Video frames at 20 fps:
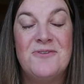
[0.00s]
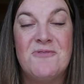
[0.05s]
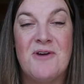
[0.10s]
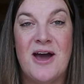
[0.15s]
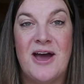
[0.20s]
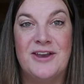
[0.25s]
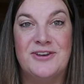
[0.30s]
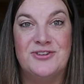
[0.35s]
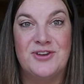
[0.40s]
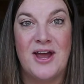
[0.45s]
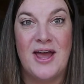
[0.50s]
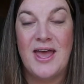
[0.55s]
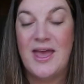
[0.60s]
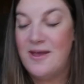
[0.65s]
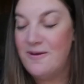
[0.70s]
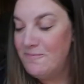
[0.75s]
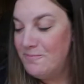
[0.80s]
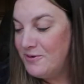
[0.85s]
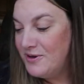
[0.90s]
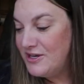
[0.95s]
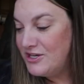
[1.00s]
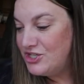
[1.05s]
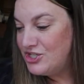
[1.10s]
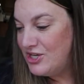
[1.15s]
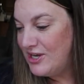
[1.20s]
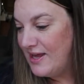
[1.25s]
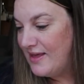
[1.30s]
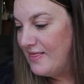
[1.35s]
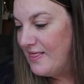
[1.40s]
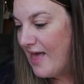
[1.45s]
you, Audra. I
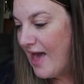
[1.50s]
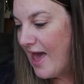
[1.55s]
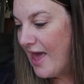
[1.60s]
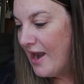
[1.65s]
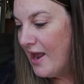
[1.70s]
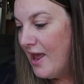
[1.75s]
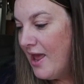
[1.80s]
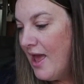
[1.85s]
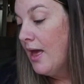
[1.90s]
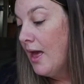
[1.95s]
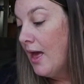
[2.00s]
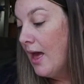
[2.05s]
appreciate that.